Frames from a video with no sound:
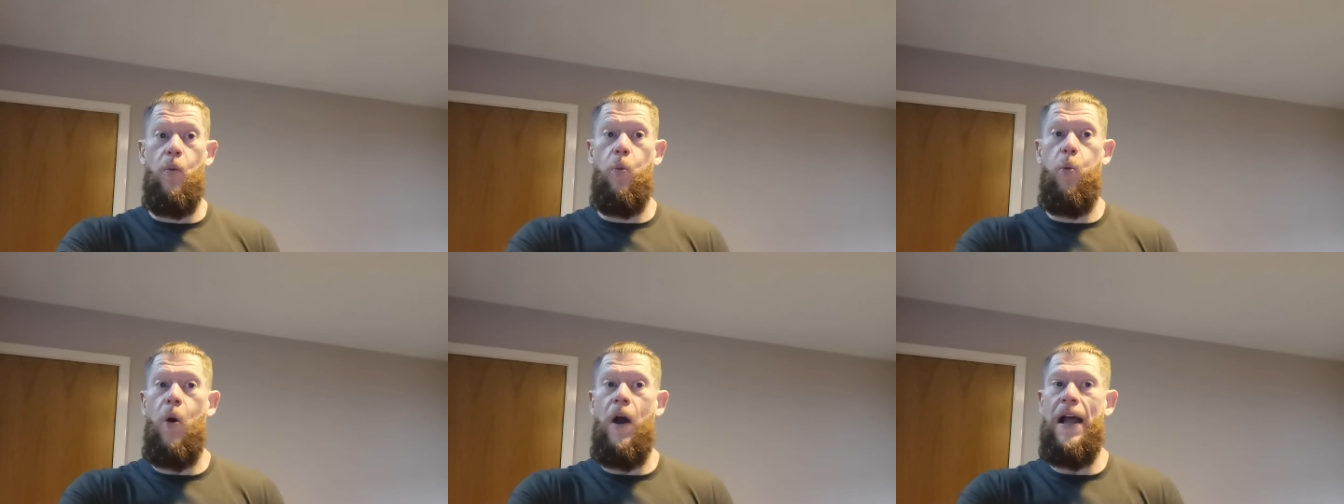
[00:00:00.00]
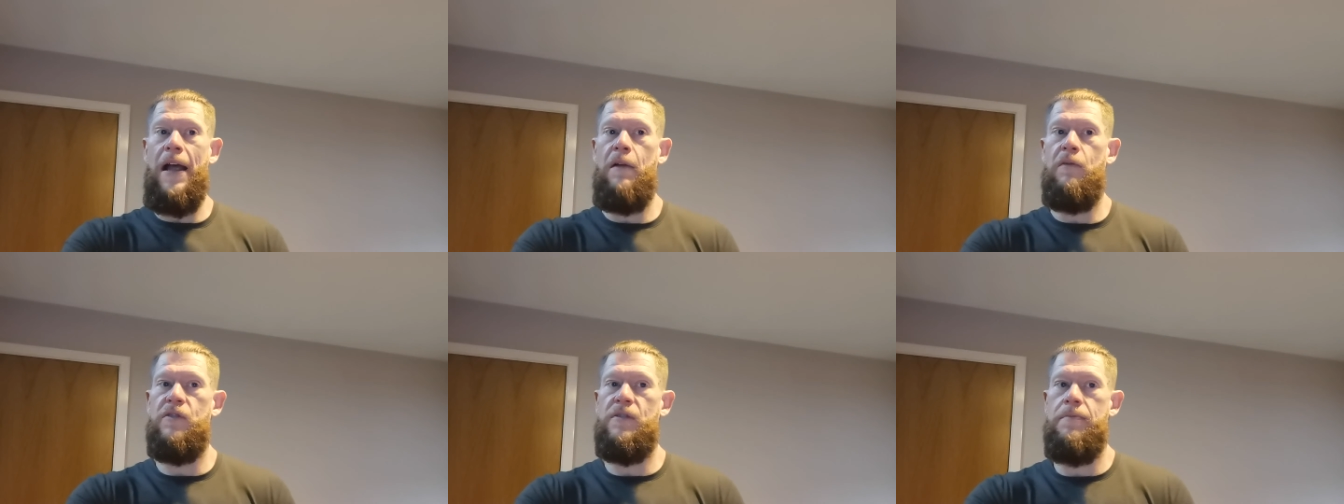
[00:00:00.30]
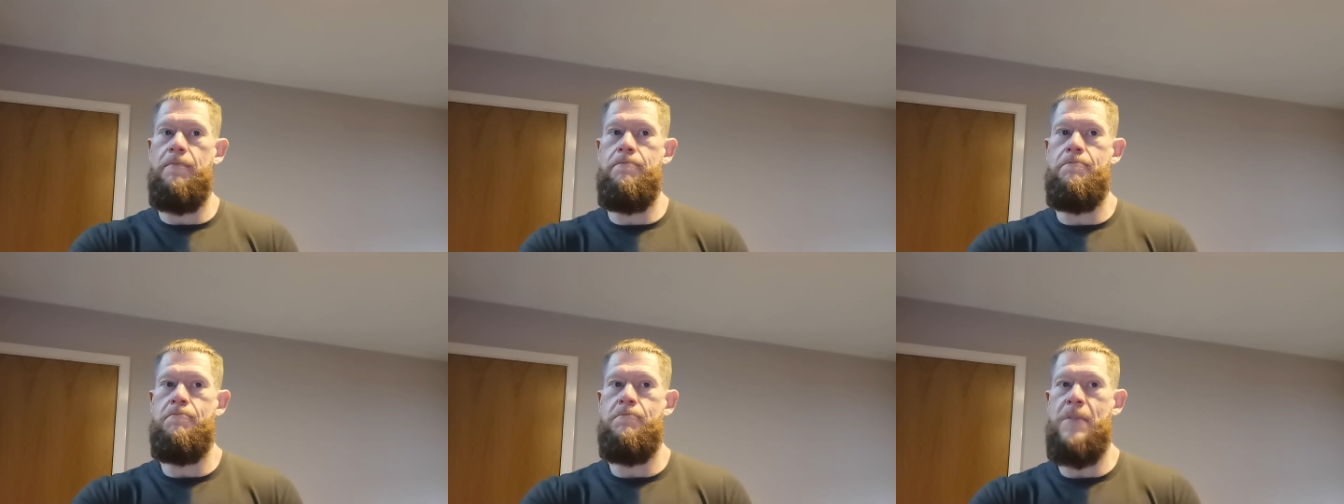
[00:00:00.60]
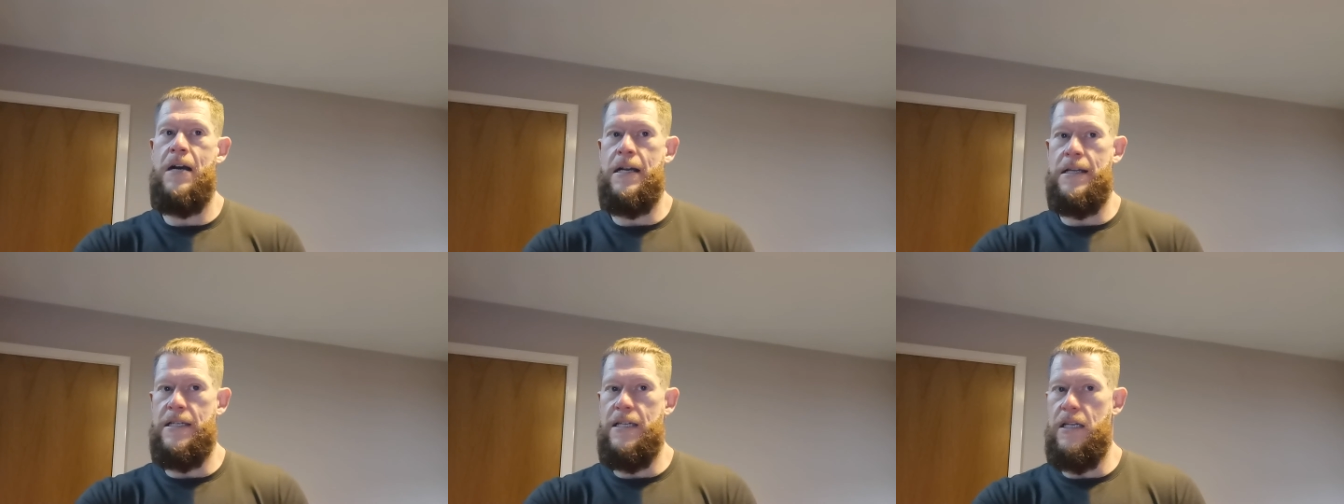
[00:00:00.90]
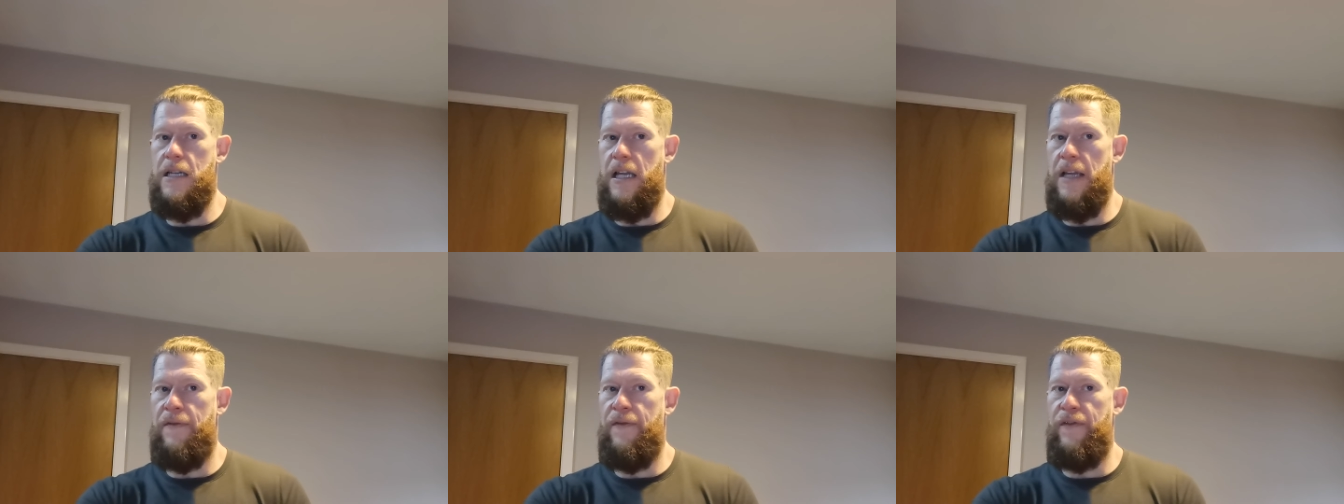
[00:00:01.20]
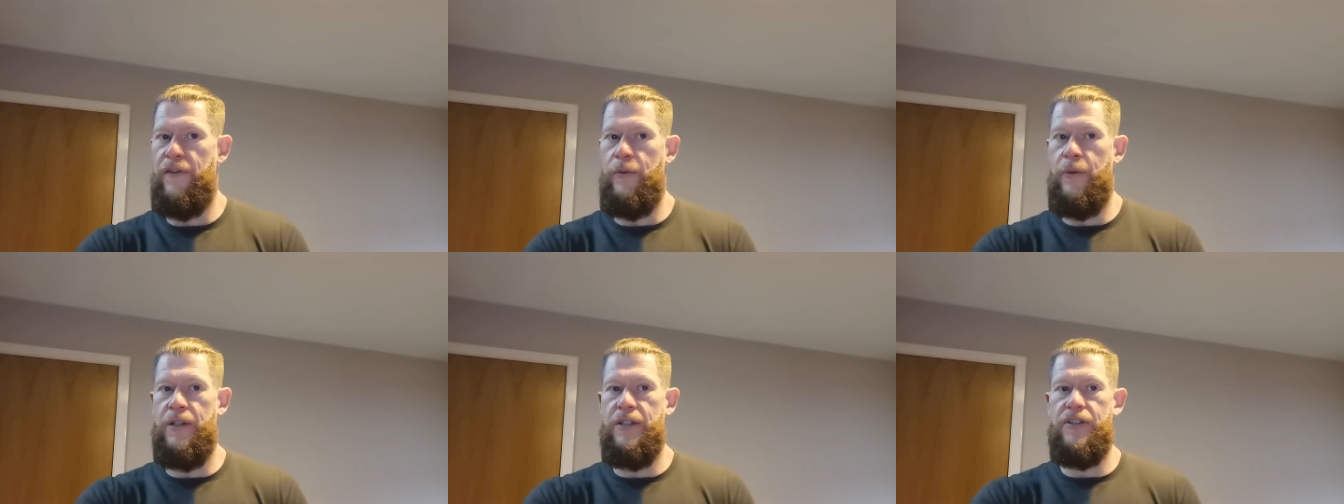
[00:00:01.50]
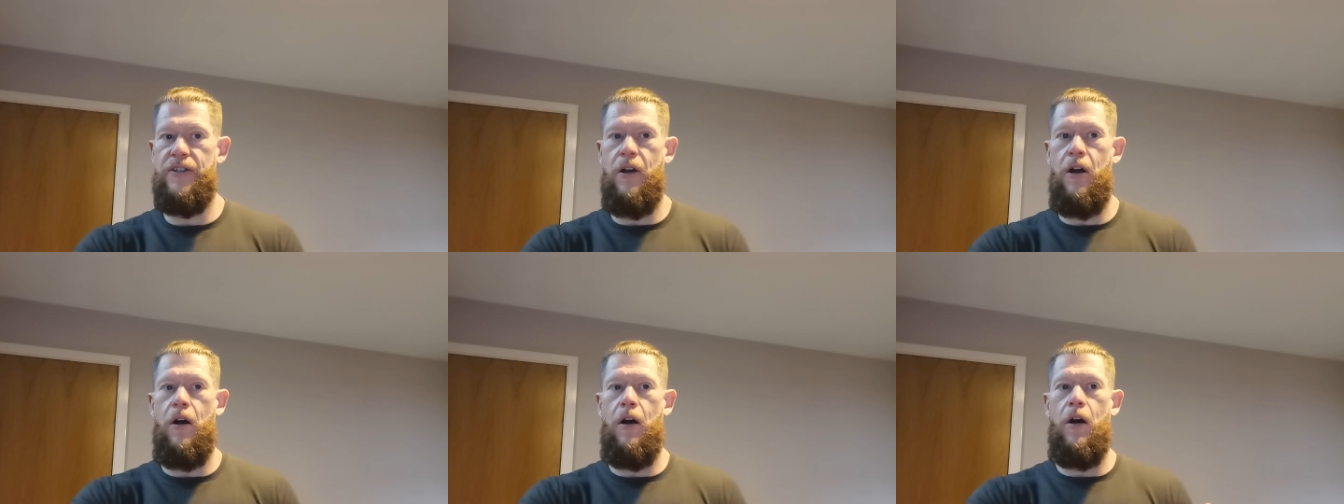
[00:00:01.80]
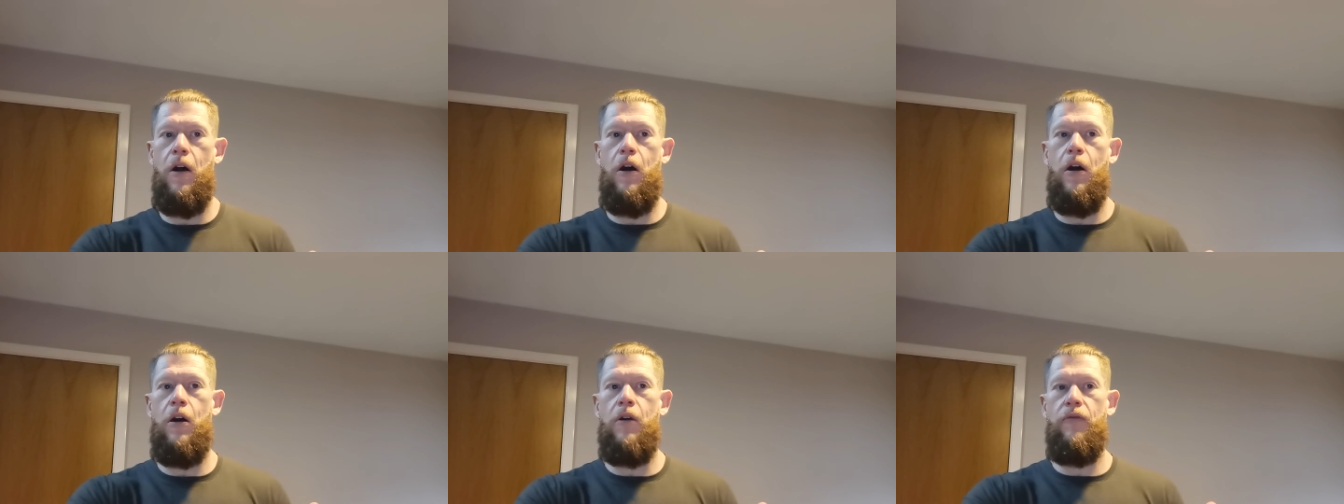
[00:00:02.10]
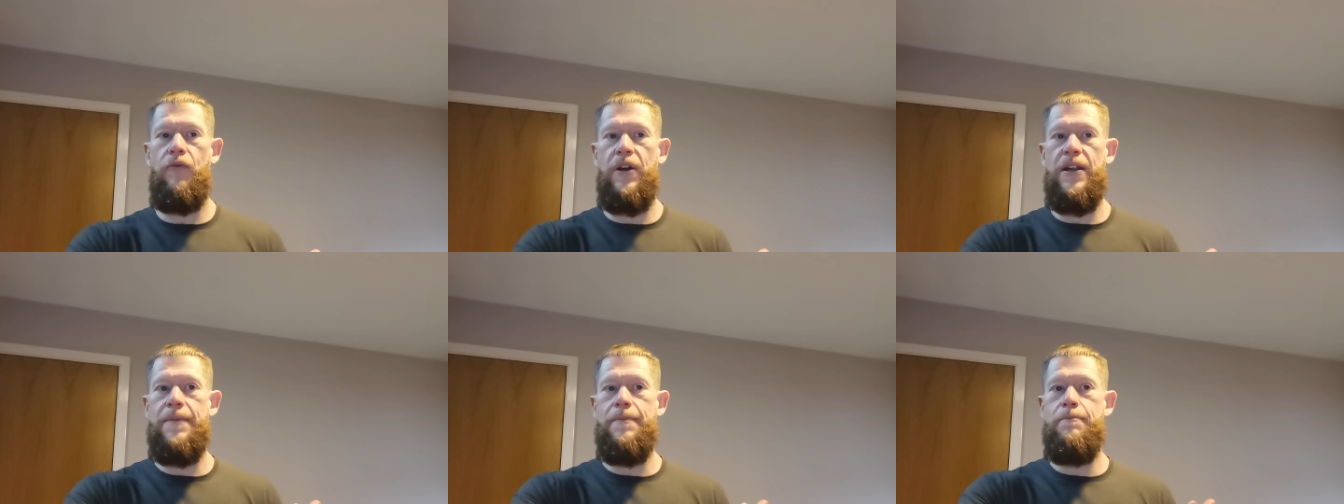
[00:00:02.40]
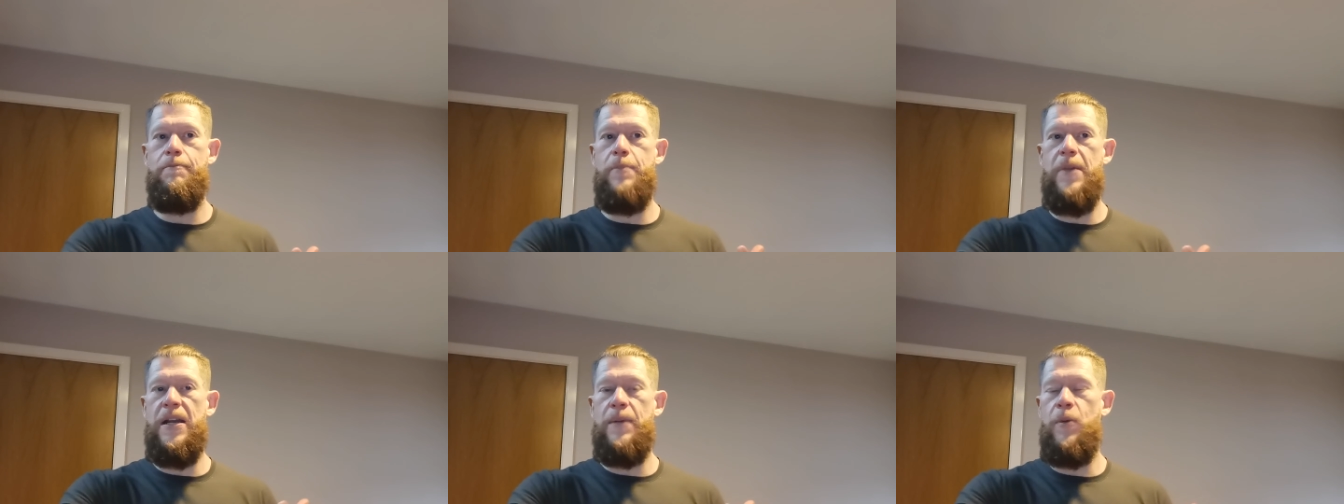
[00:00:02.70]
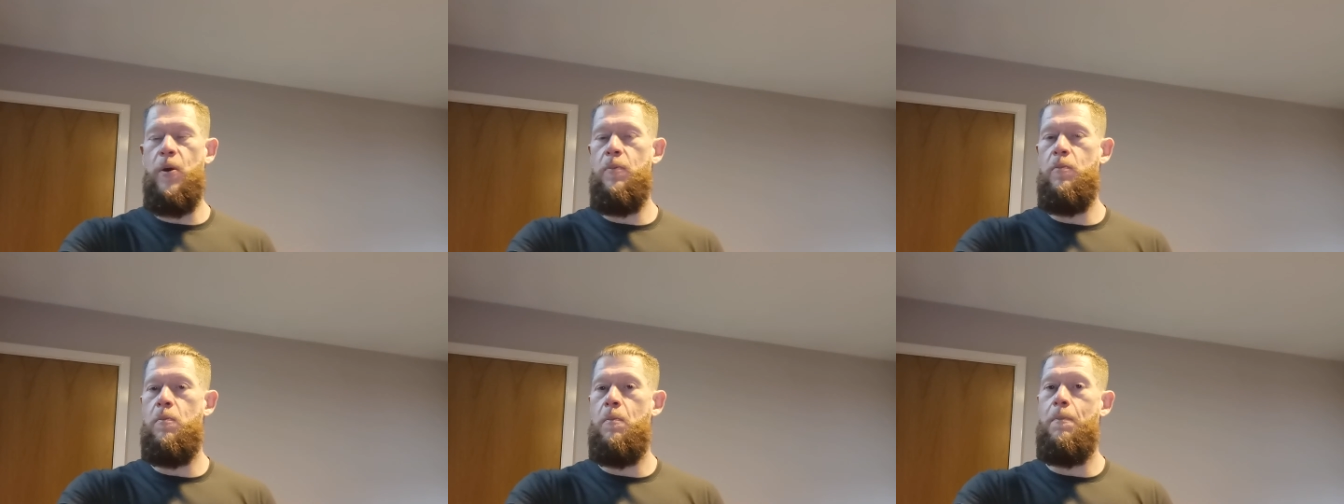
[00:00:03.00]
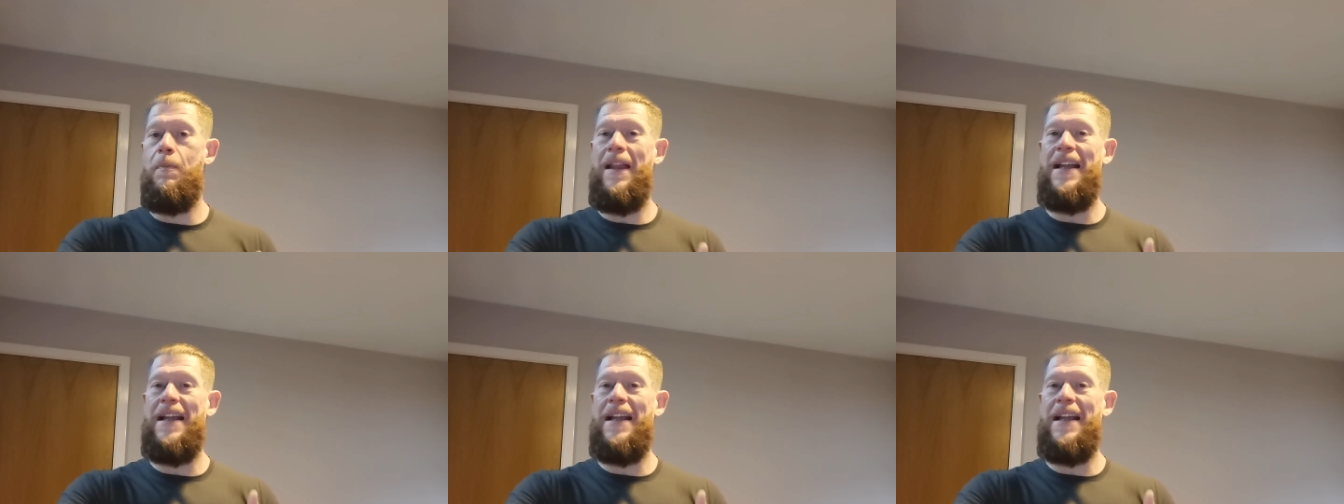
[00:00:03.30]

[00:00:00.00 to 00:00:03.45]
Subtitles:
what else might influence our heart rate minimum?